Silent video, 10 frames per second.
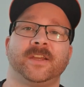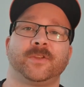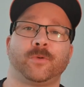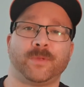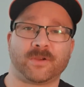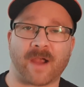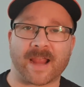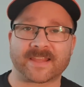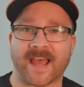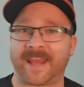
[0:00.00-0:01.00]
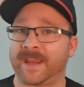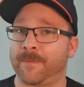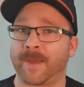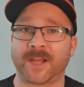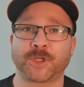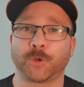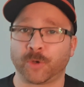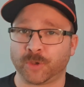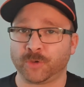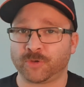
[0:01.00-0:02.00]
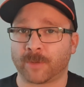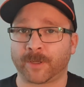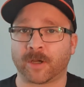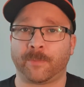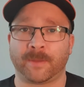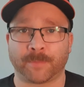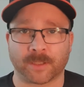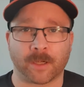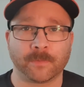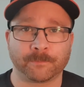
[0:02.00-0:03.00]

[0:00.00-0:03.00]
would be great to add in, make sure you drop a comment below.